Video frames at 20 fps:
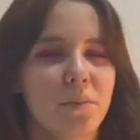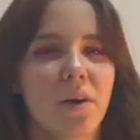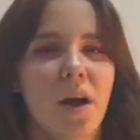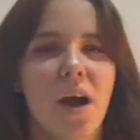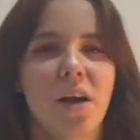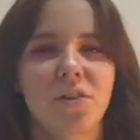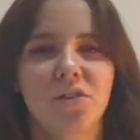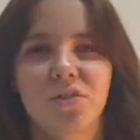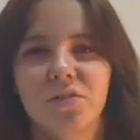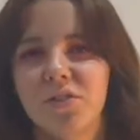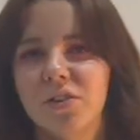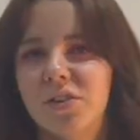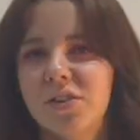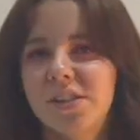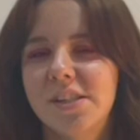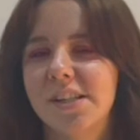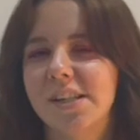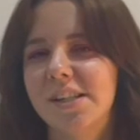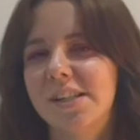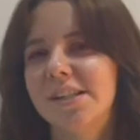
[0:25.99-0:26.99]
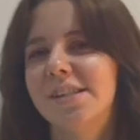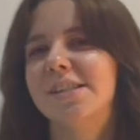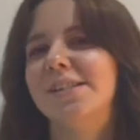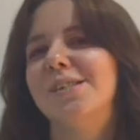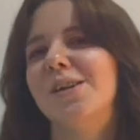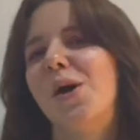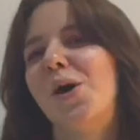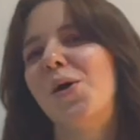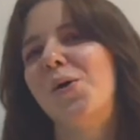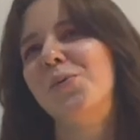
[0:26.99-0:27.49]
controversies,
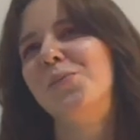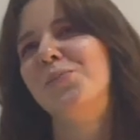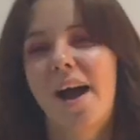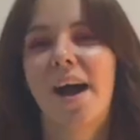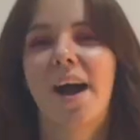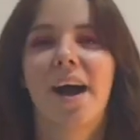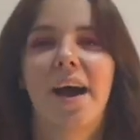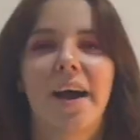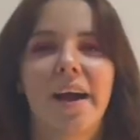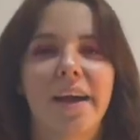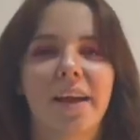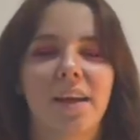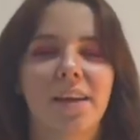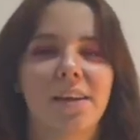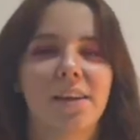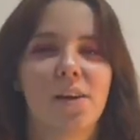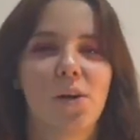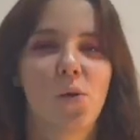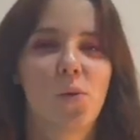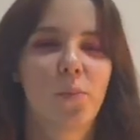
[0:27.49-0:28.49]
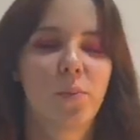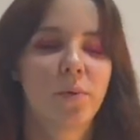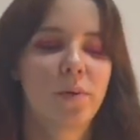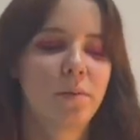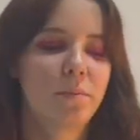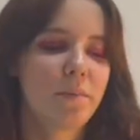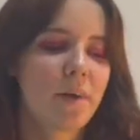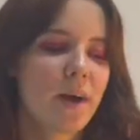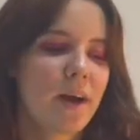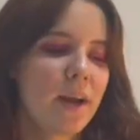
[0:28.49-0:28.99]
so I
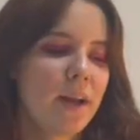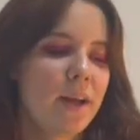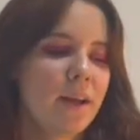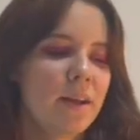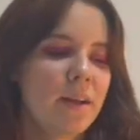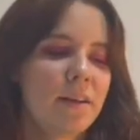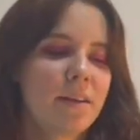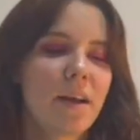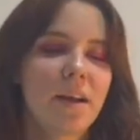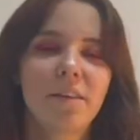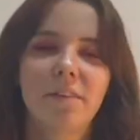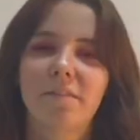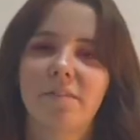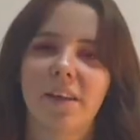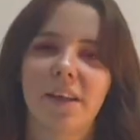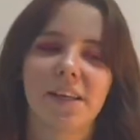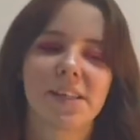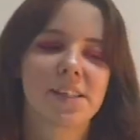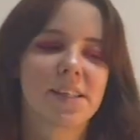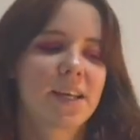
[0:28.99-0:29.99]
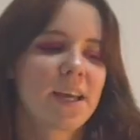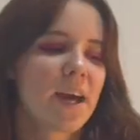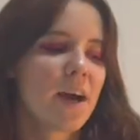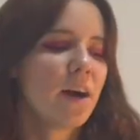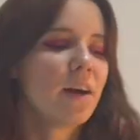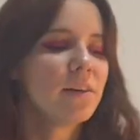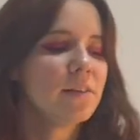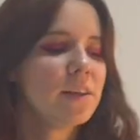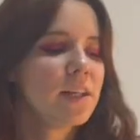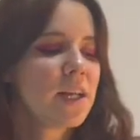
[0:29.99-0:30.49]
opened my Netflix
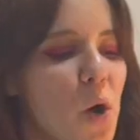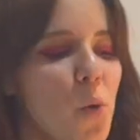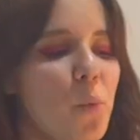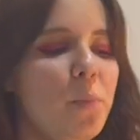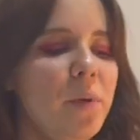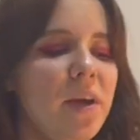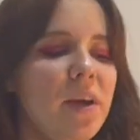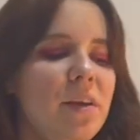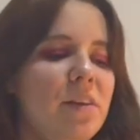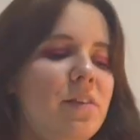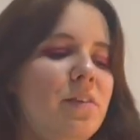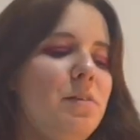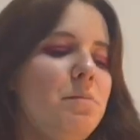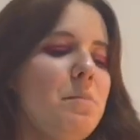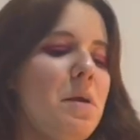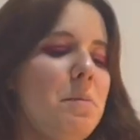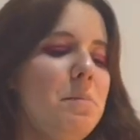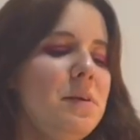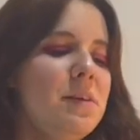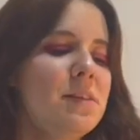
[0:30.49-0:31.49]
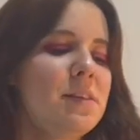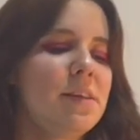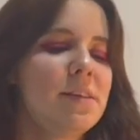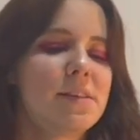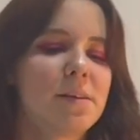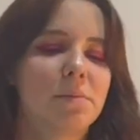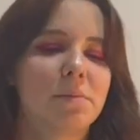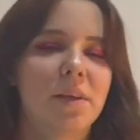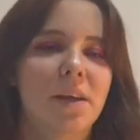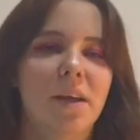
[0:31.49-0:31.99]
account hoping to maybe see
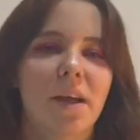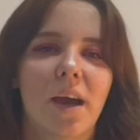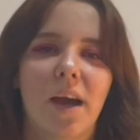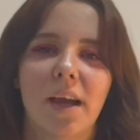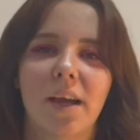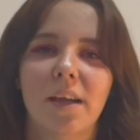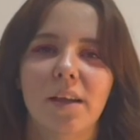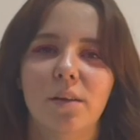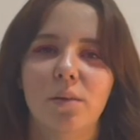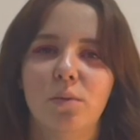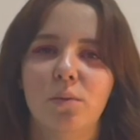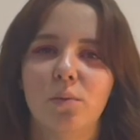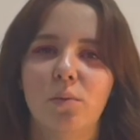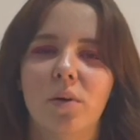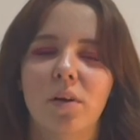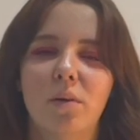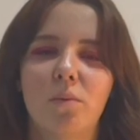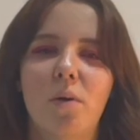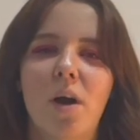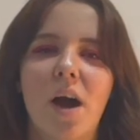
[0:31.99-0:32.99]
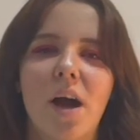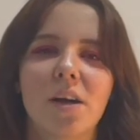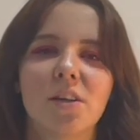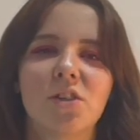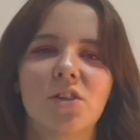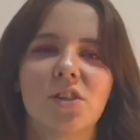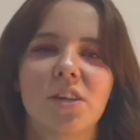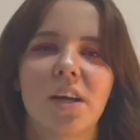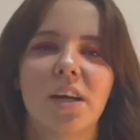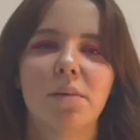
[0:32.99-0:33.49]
something I want to
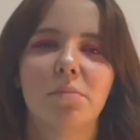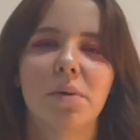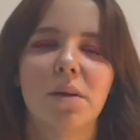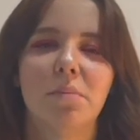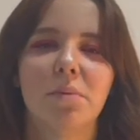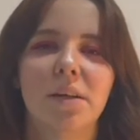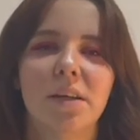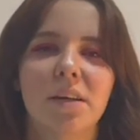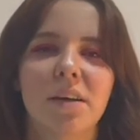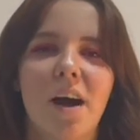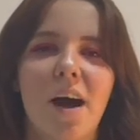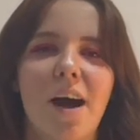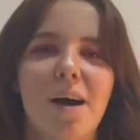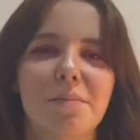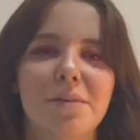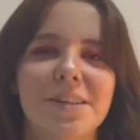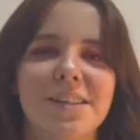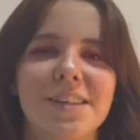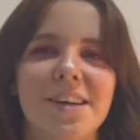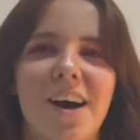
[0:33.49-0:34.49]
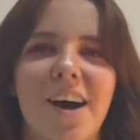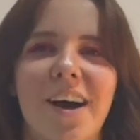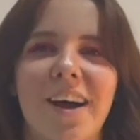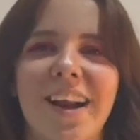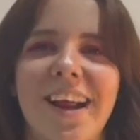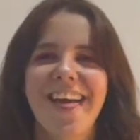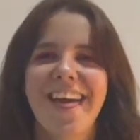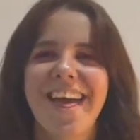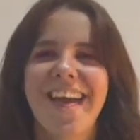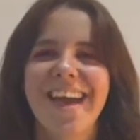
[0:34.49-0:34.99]
watch and maybe comment
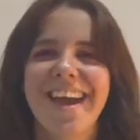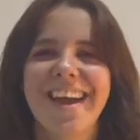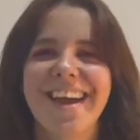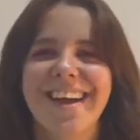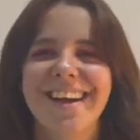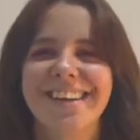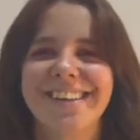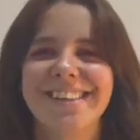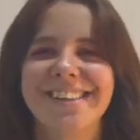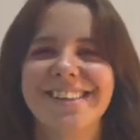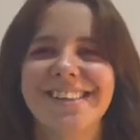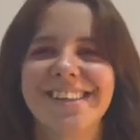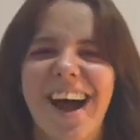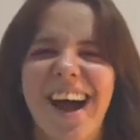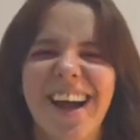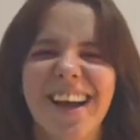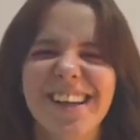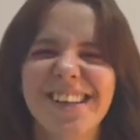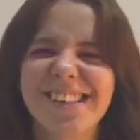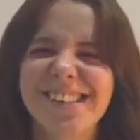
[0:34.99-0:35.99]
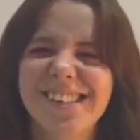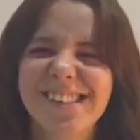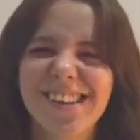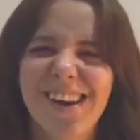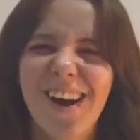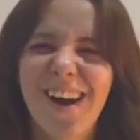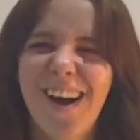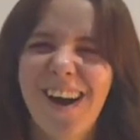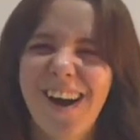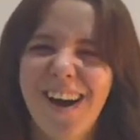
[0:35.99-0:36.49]
on. And I
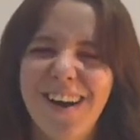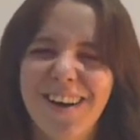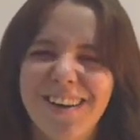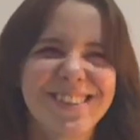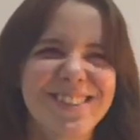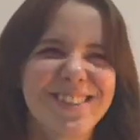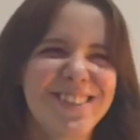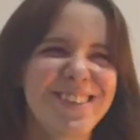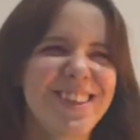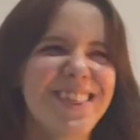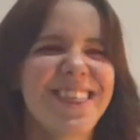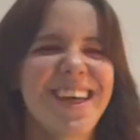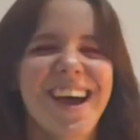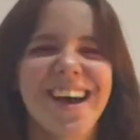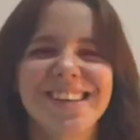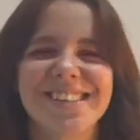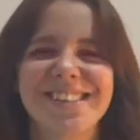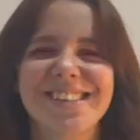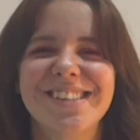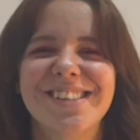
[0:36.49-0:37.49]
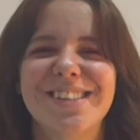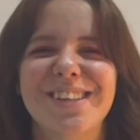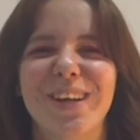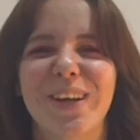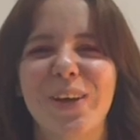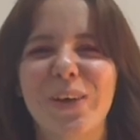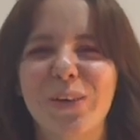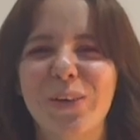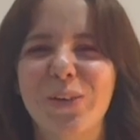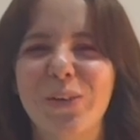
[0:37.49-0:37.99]
saw
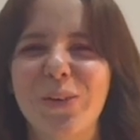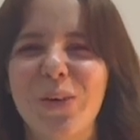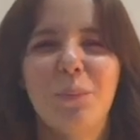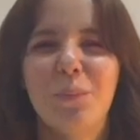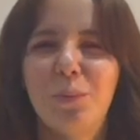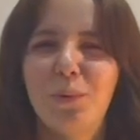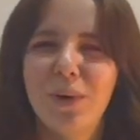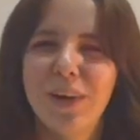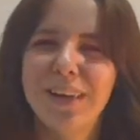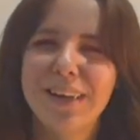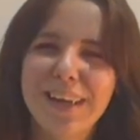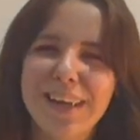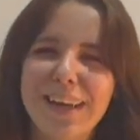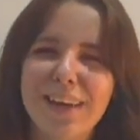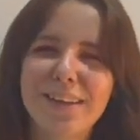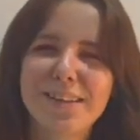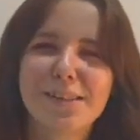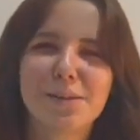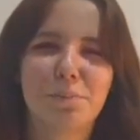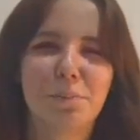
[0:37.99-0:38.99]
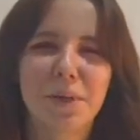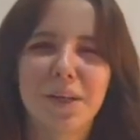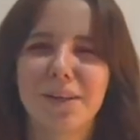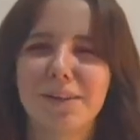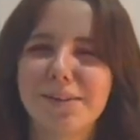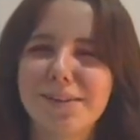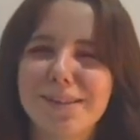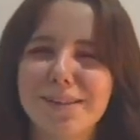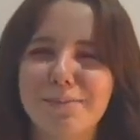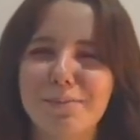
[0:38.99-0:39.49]
2002 Britney
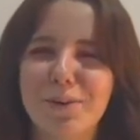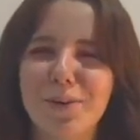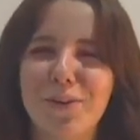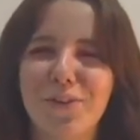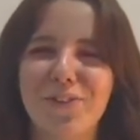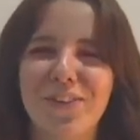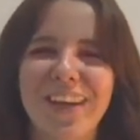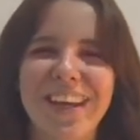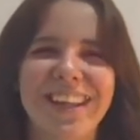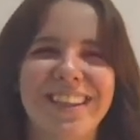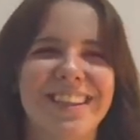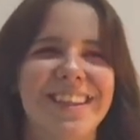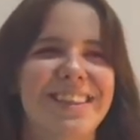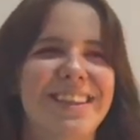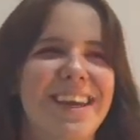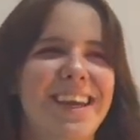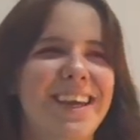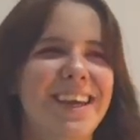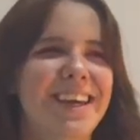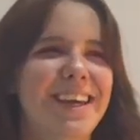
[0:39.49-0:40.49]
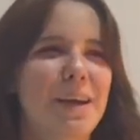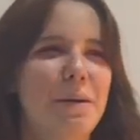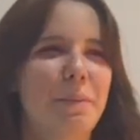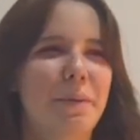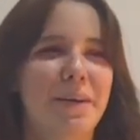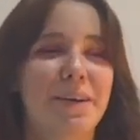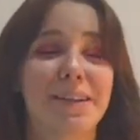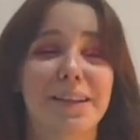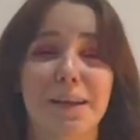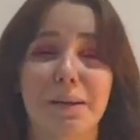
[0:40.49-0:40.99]
Spears movie that they
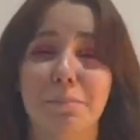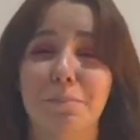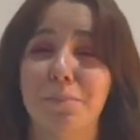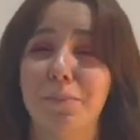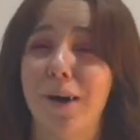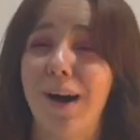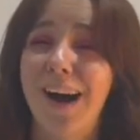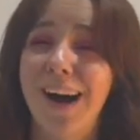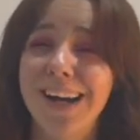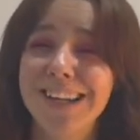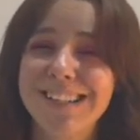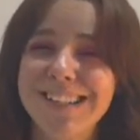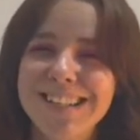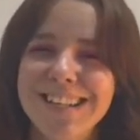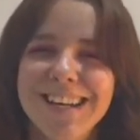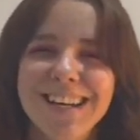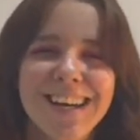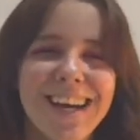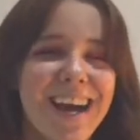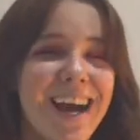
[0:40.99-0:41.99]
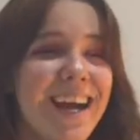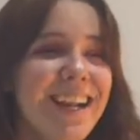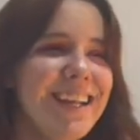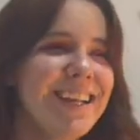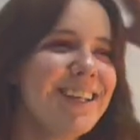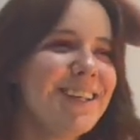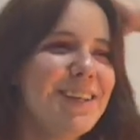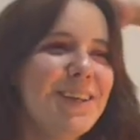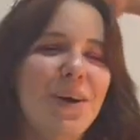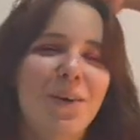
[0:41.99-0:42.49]
apparently bought. I
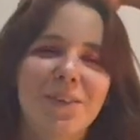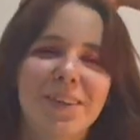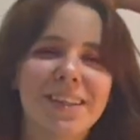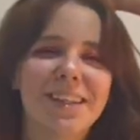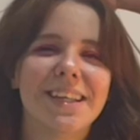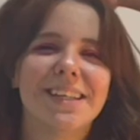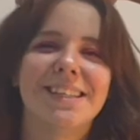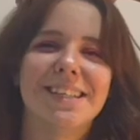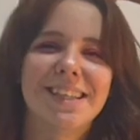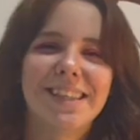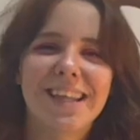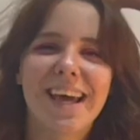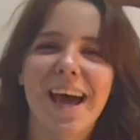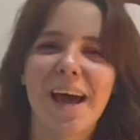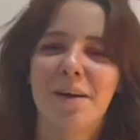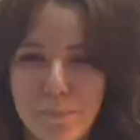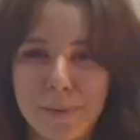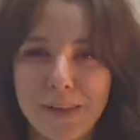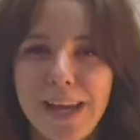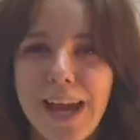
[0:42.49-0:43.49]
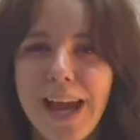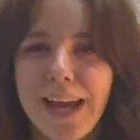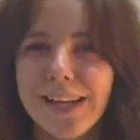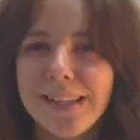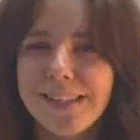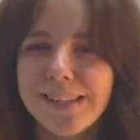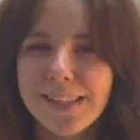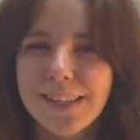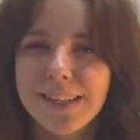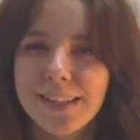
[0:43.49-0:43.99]
didn't know that they did that, but yeah,
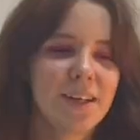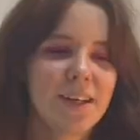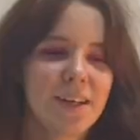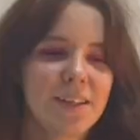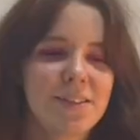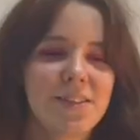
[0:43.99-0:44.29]
it's a